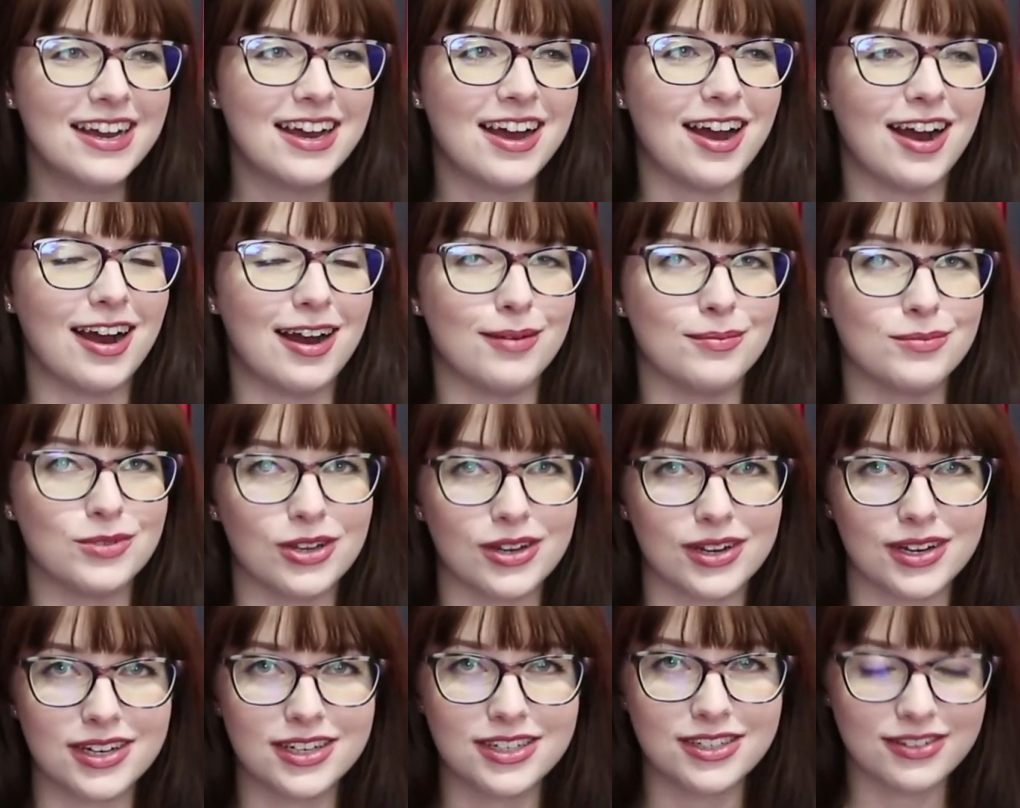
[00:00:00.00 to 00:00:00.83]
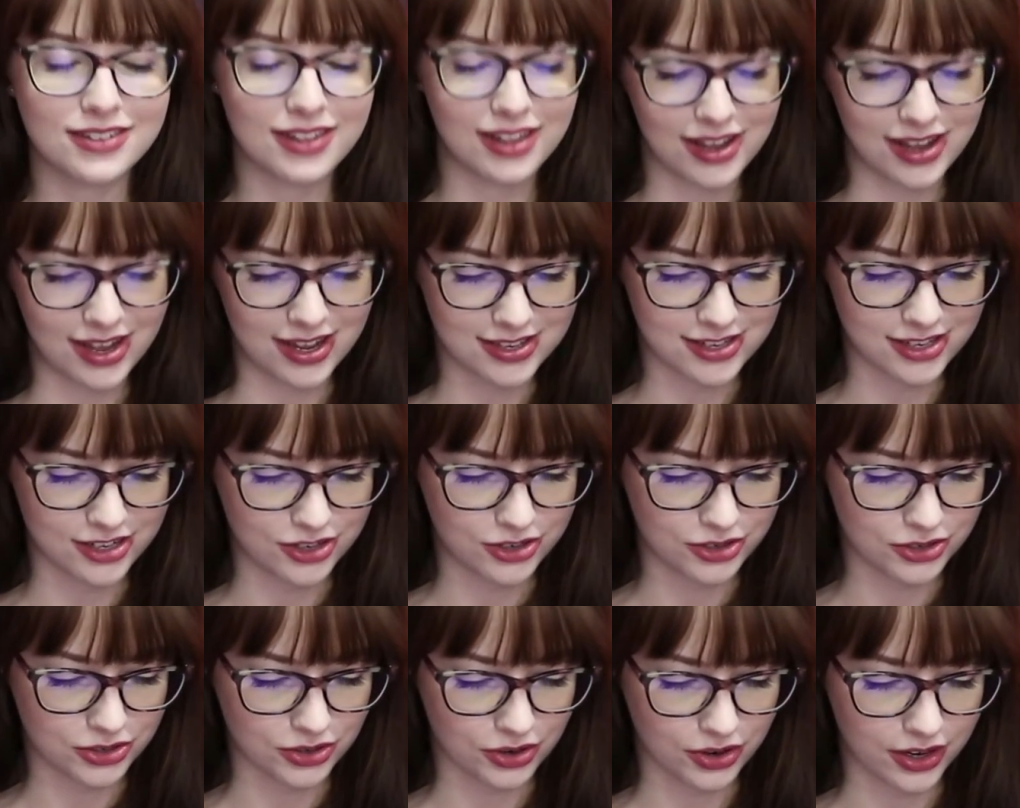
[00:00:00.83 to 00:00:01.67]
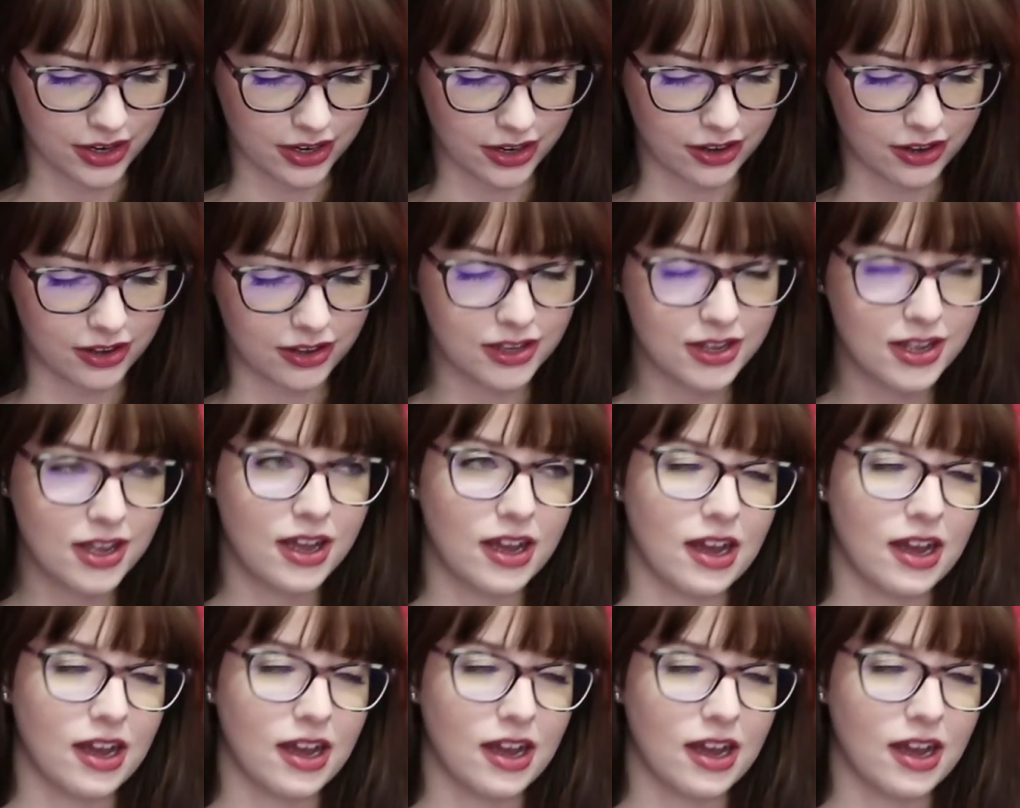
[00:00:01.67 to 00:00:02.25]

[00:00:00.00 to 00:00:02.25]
So I'm going to do that as a tutorial.